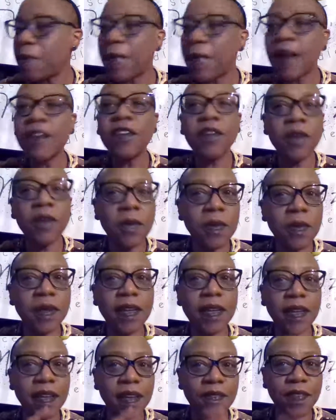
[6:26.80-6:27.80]
You know
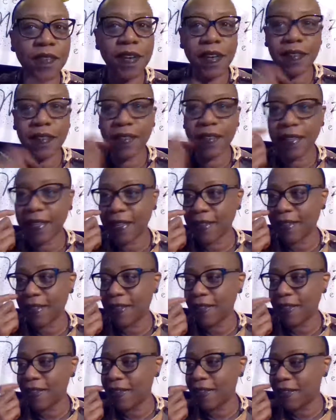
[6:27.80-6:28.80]
what? And I forgot to get
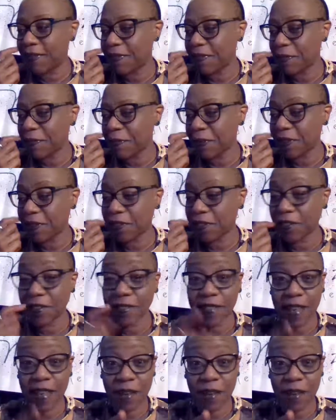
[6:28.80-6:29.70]
the pictures.